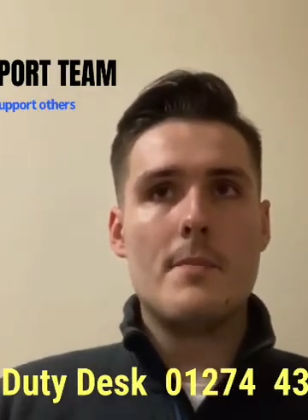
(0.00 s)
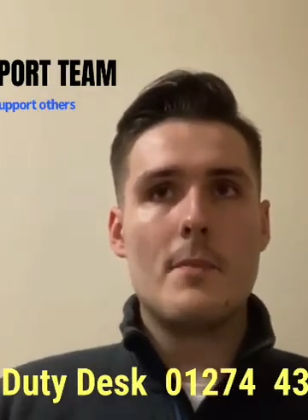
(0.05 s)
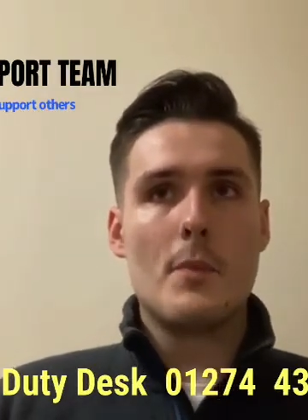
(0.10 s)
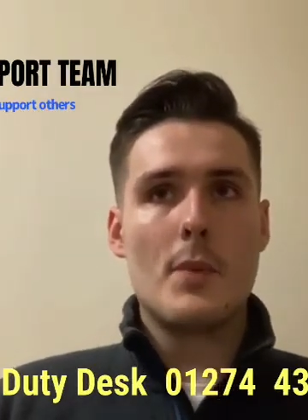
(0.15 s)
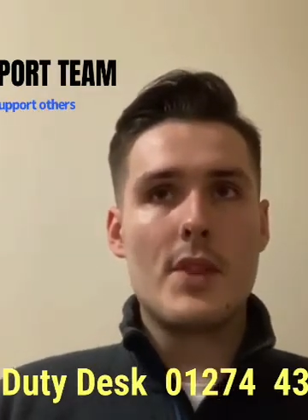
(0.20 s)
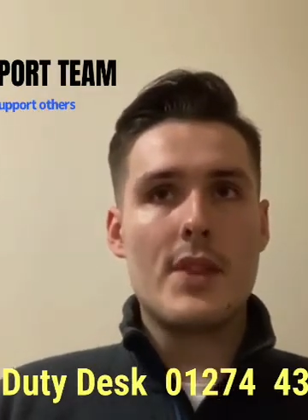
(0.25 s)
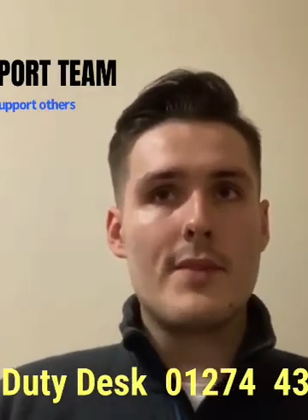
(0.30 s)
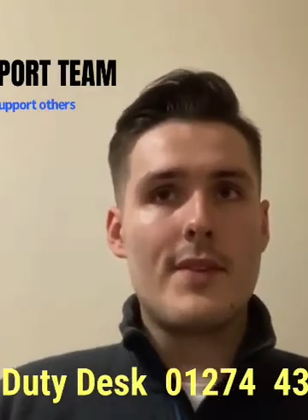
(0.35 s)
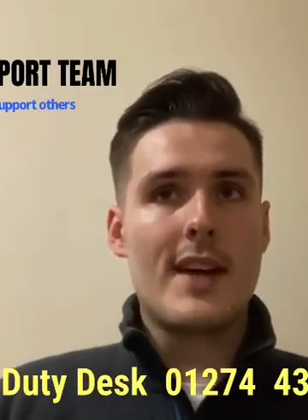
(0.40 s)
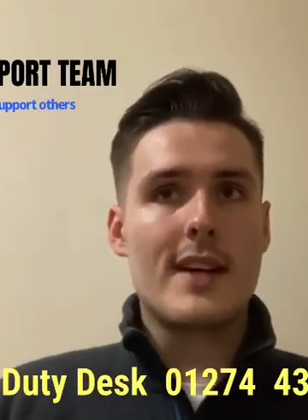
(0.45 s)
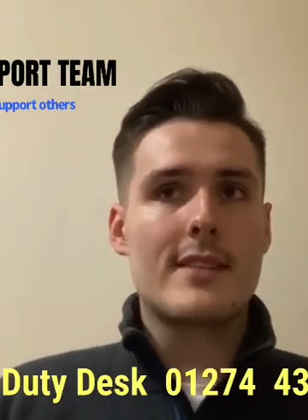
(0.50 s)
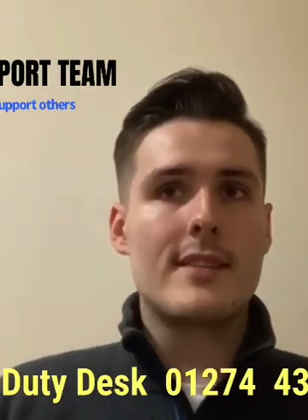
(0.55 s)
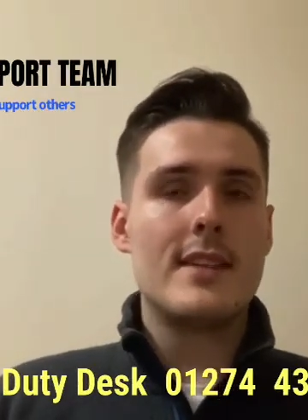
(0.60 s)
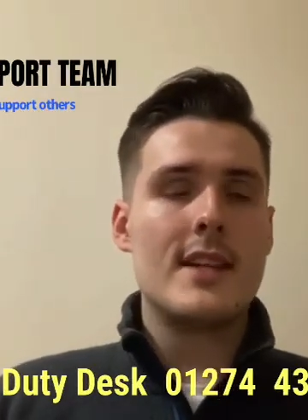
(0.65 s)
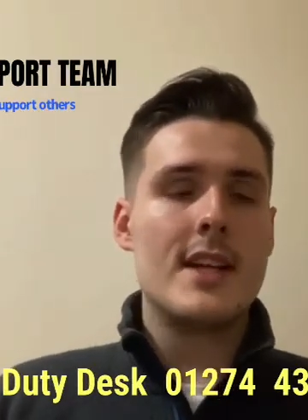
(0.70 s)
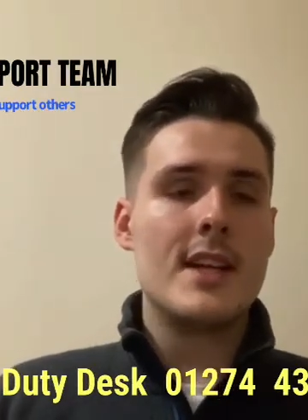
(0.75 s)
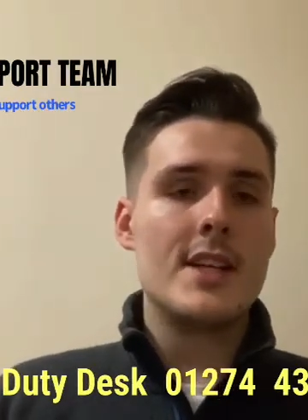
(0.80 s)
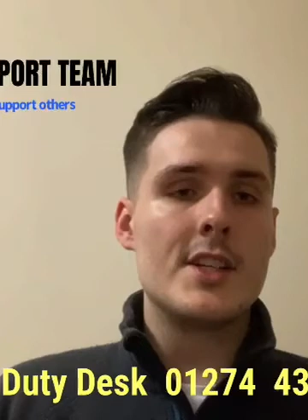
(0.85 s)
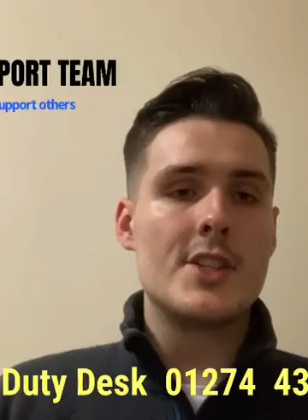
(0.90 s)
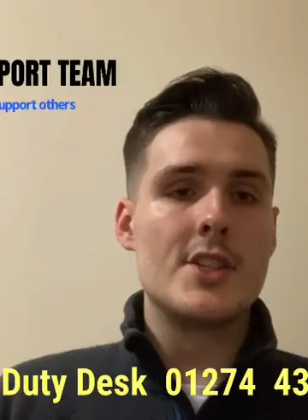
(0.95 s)
With the
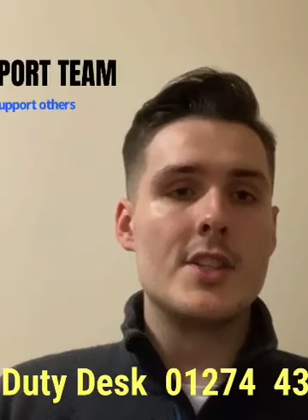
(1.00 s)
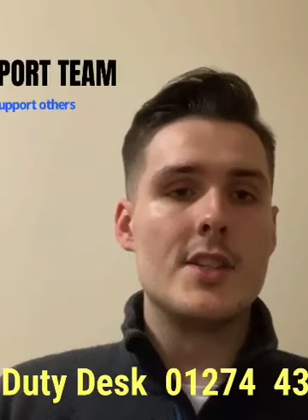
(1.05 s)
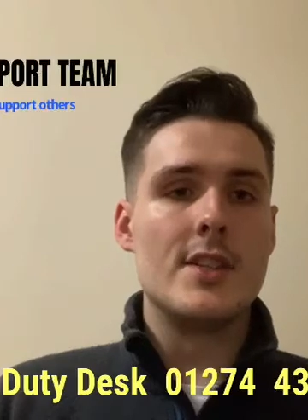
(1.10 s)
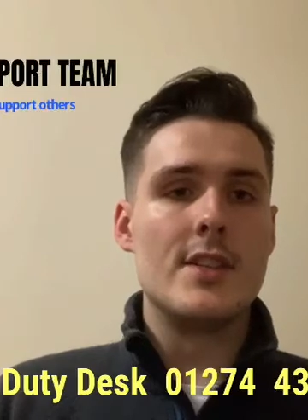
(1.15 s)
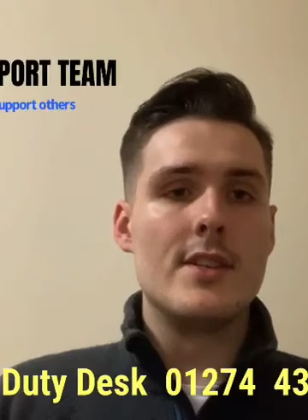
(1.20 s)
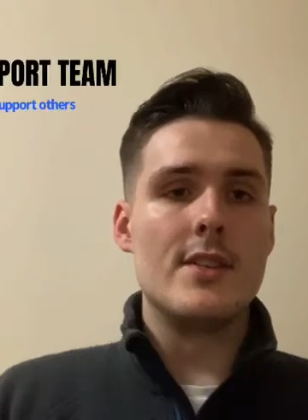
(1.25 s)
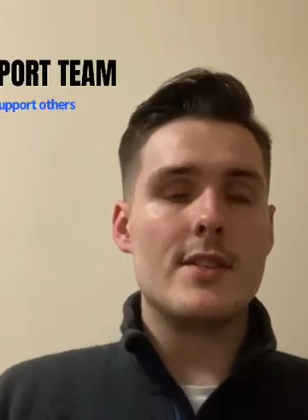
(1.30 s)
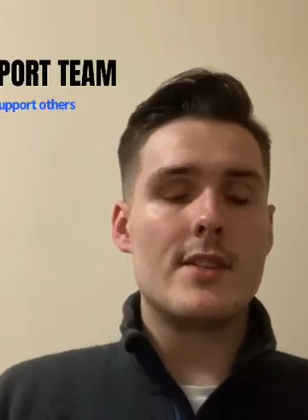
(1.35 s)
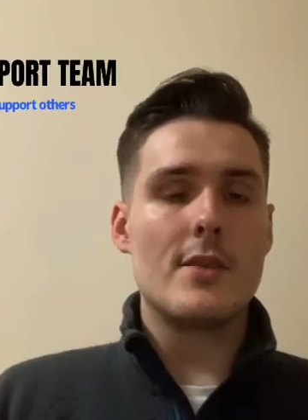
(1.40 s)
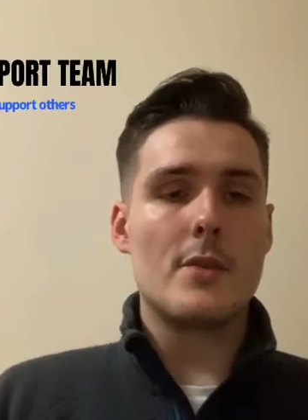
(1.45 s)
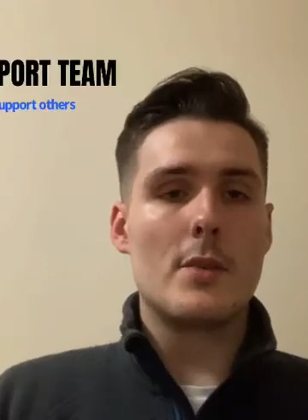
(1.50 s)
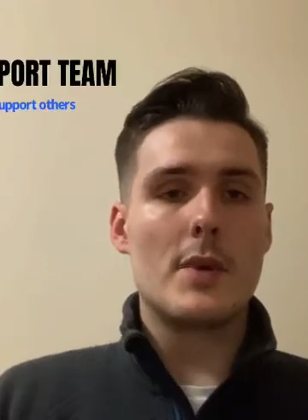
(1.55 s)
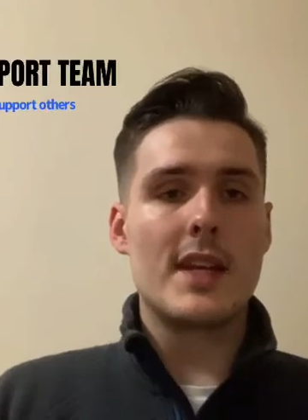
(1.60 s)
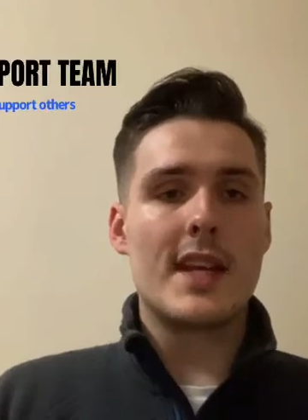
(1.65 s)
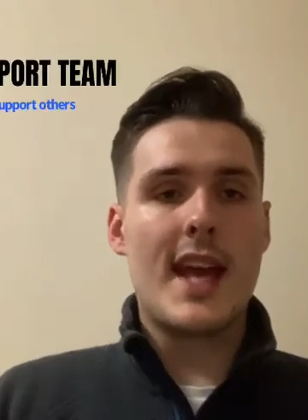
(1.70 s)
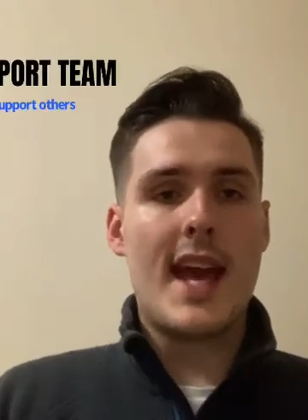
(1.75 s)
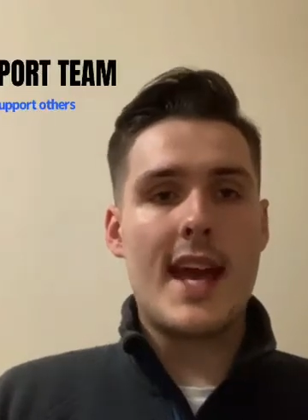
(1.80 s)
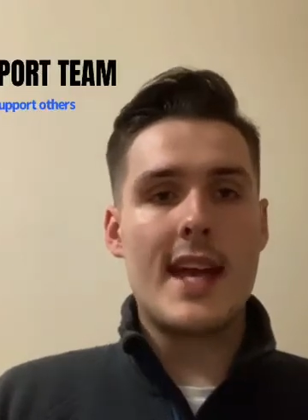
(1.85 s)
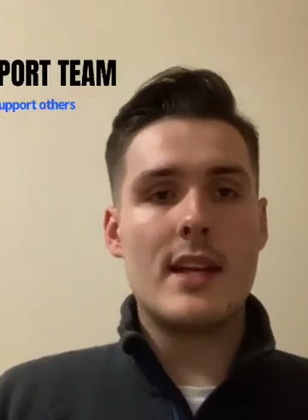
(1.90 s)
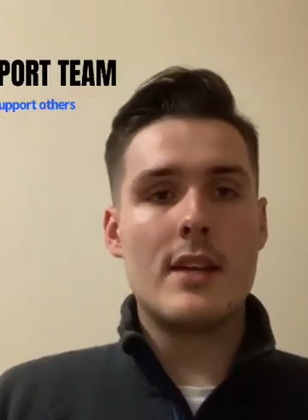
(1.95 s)
vaccinations, we're
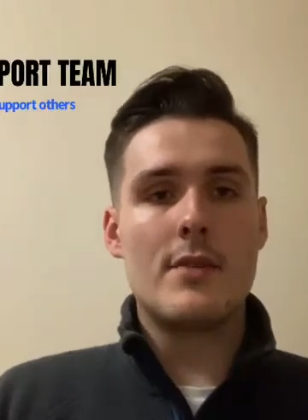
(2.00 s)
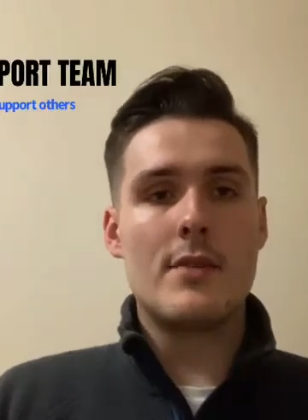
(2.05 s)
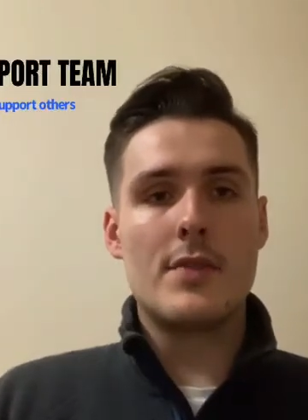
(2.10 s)
getting a